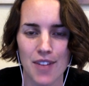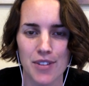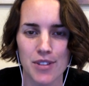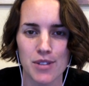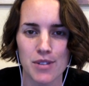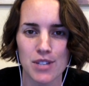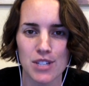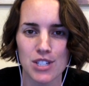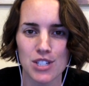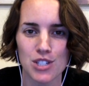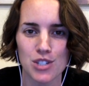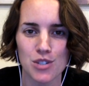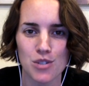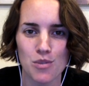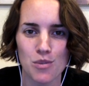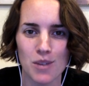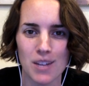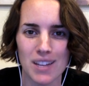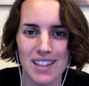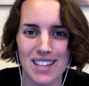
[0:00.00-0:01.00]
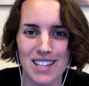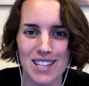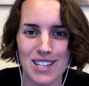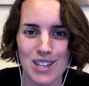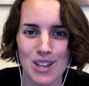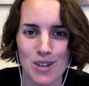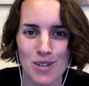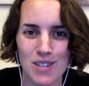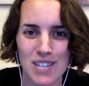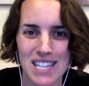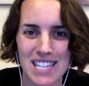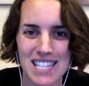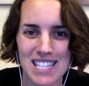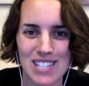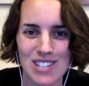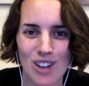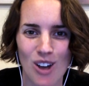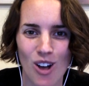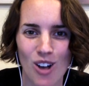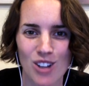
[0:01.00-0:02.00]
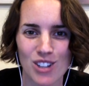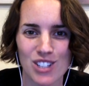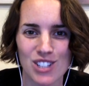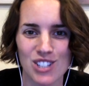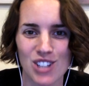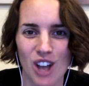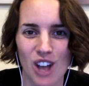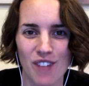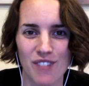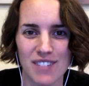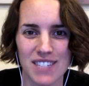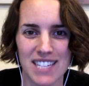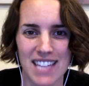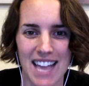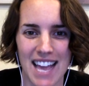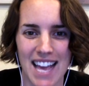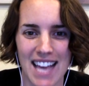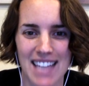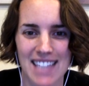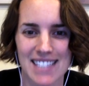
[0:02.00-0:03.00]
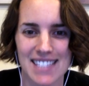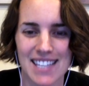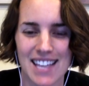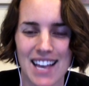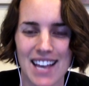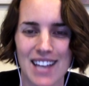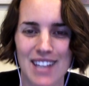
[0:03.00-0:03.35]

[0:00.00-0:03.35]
you can do what the yogis call soft gaze.